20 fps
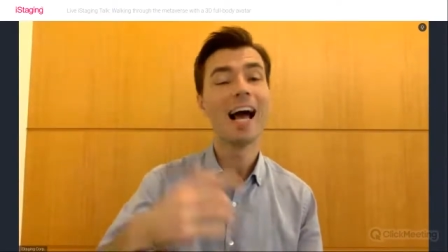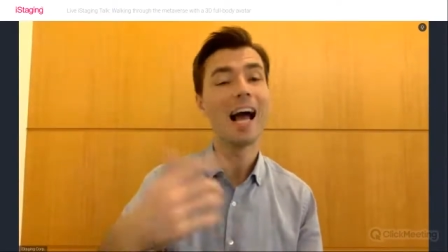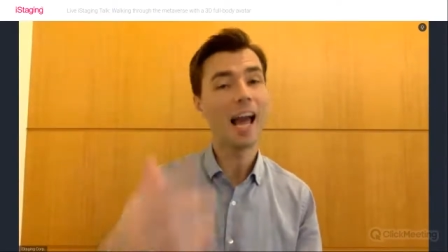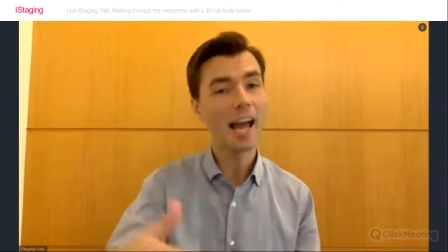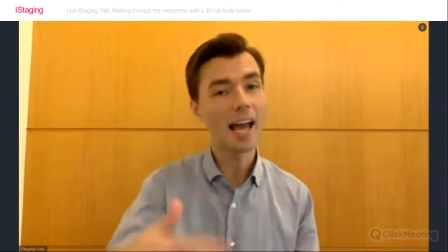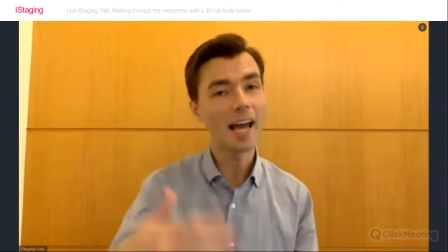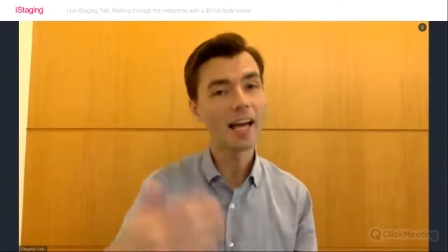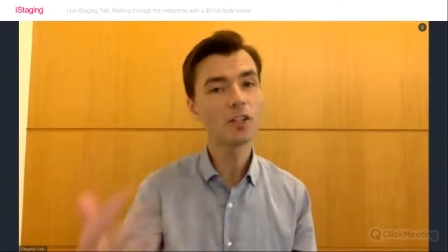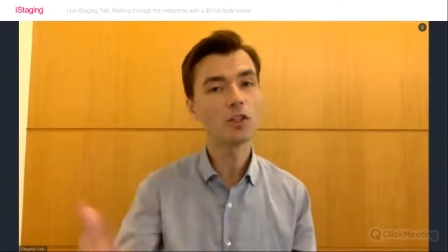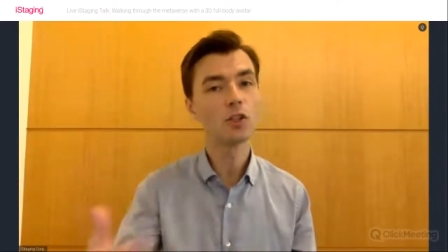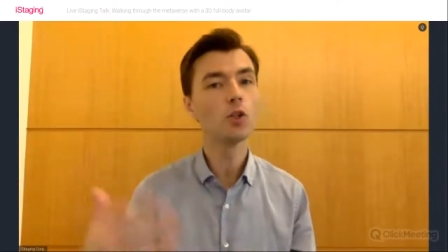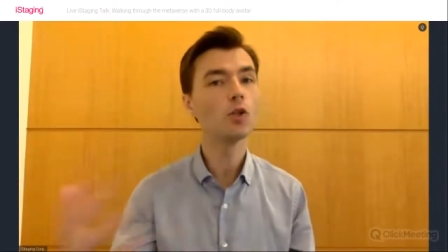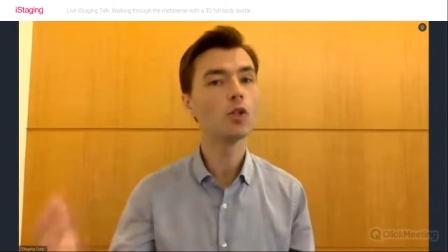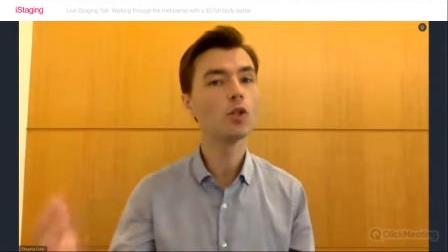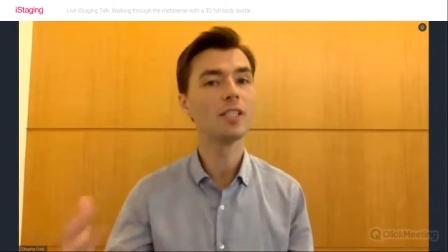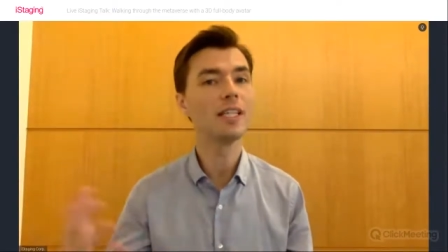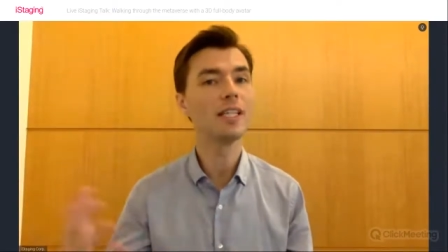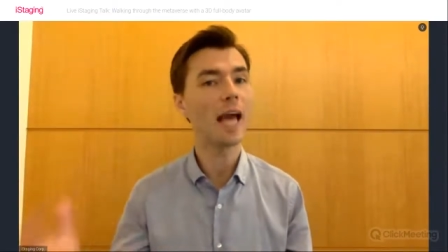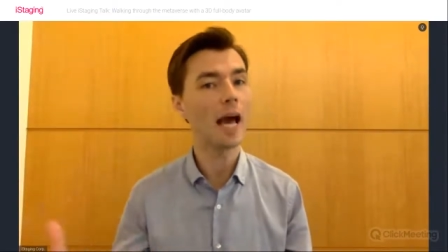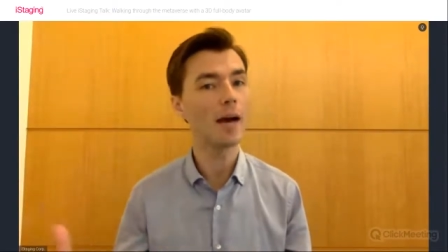and use
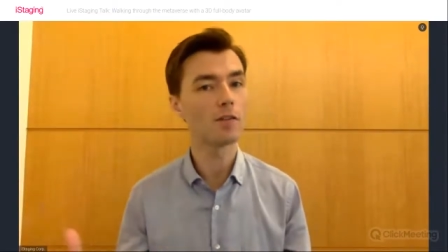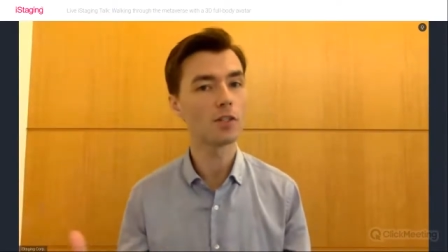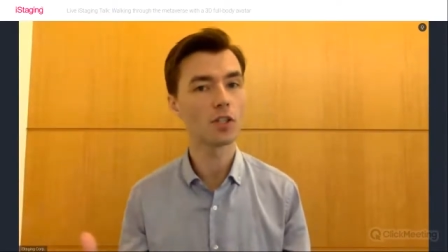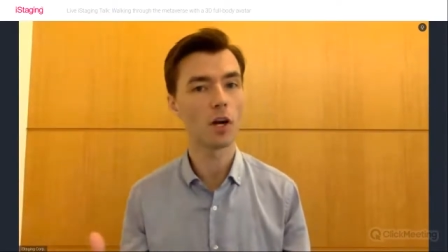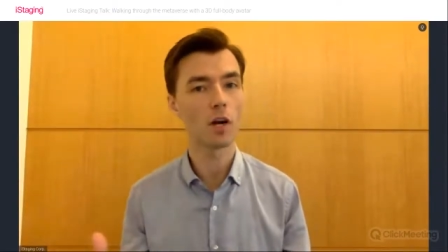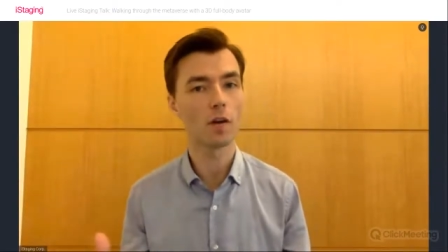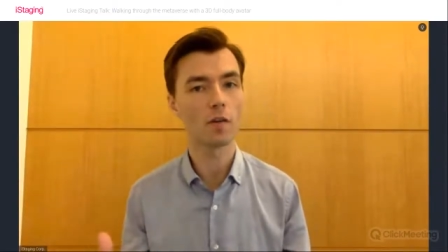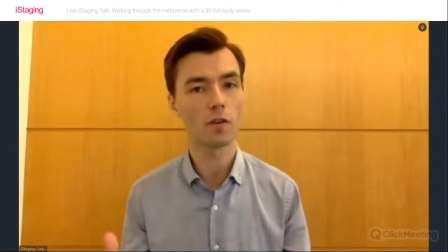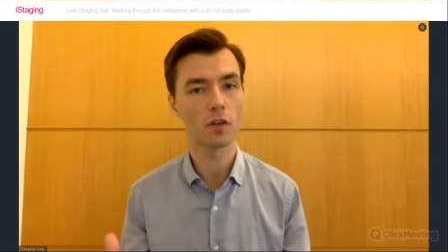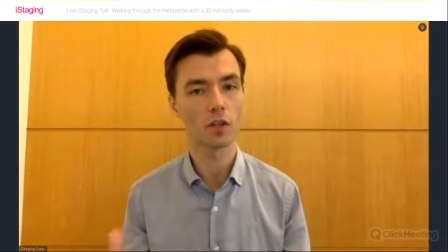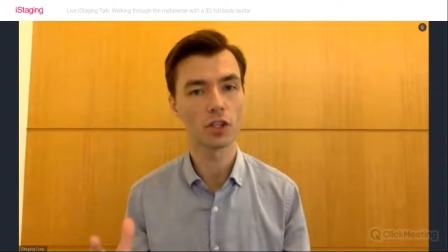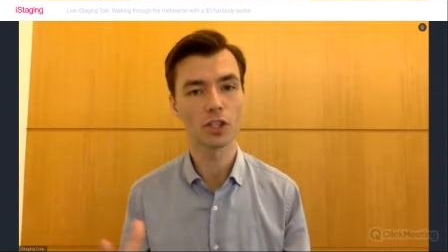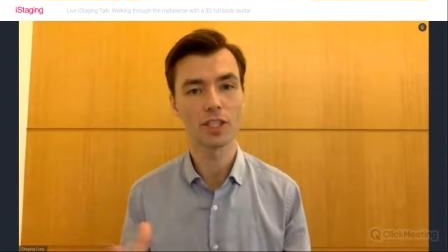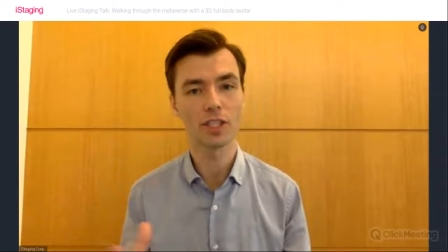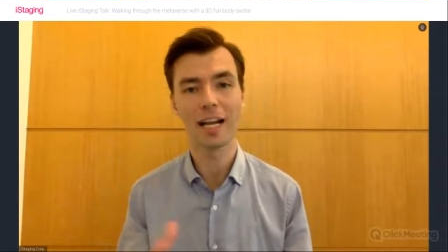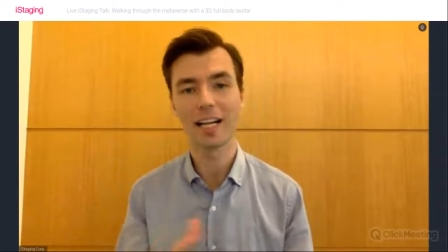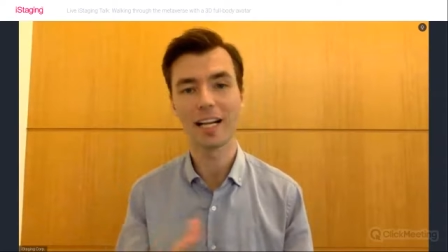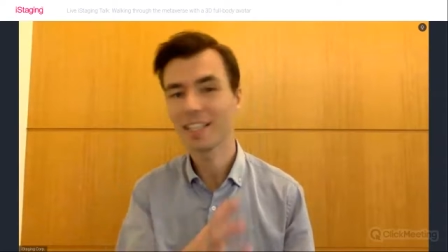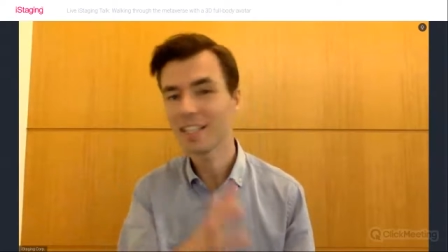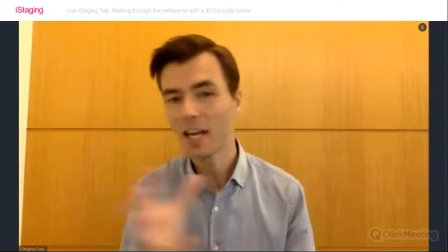the avatar
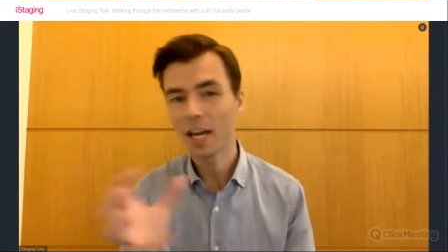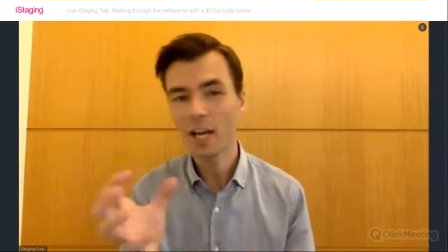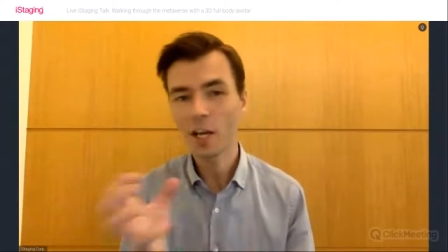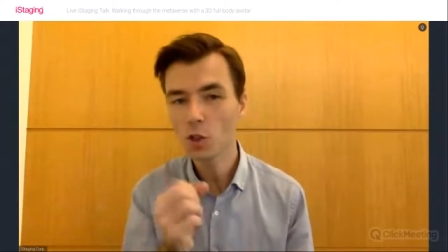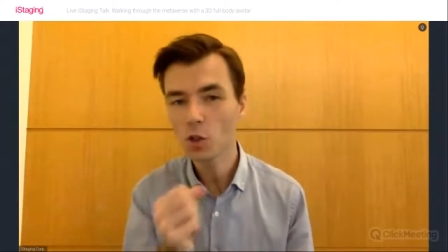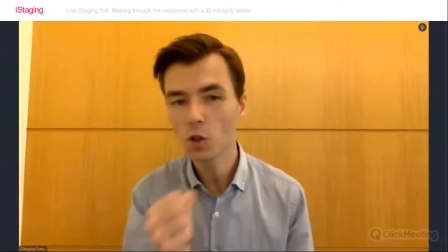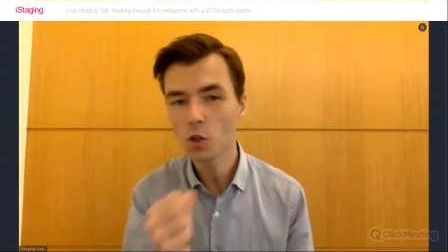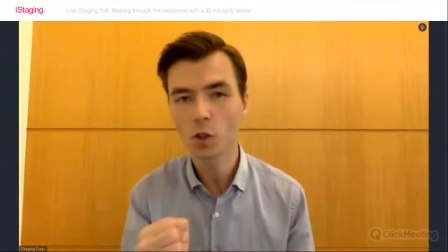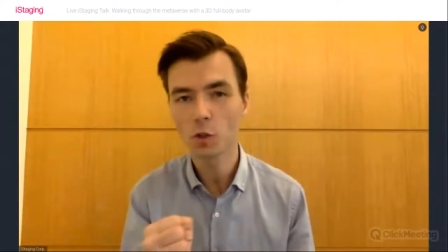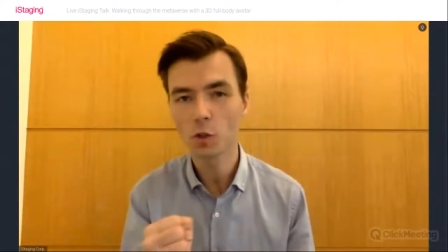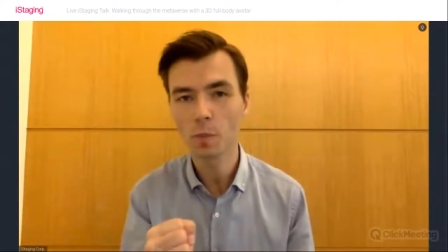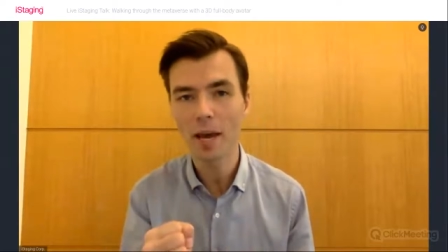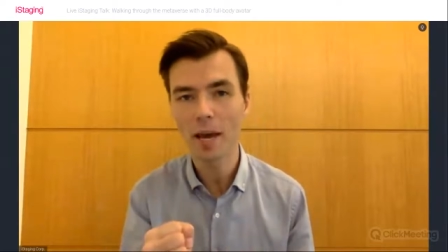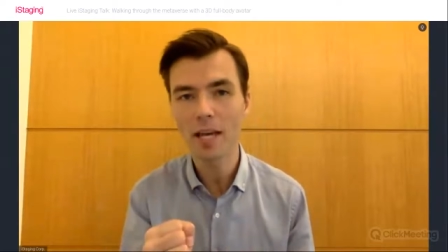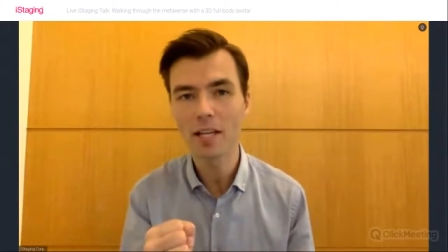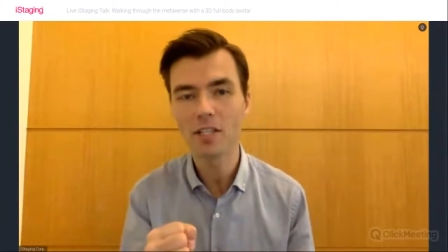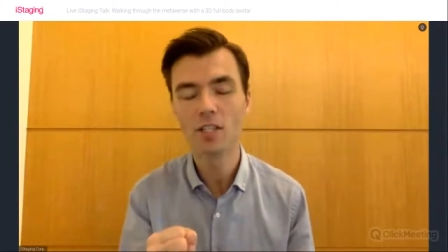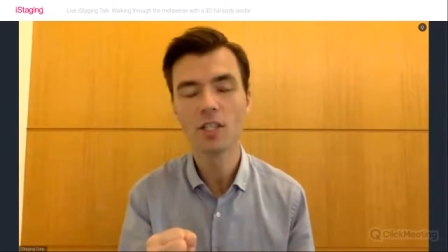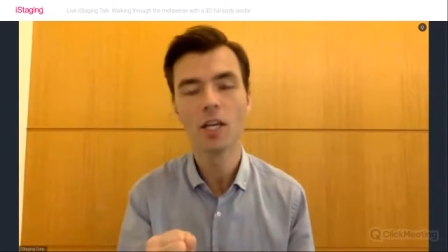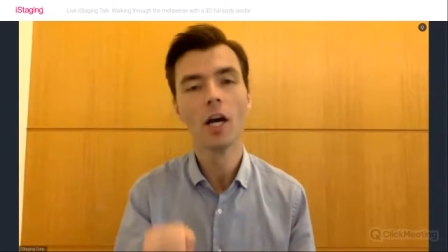functionality in your
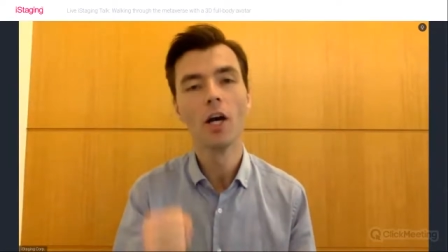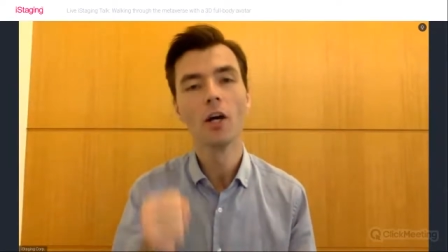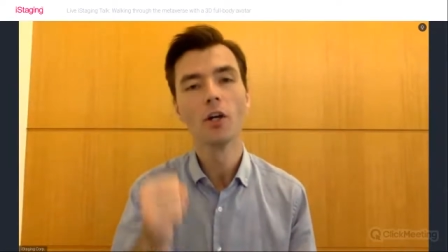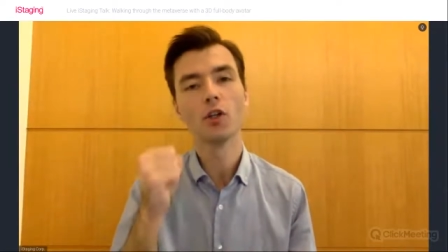space,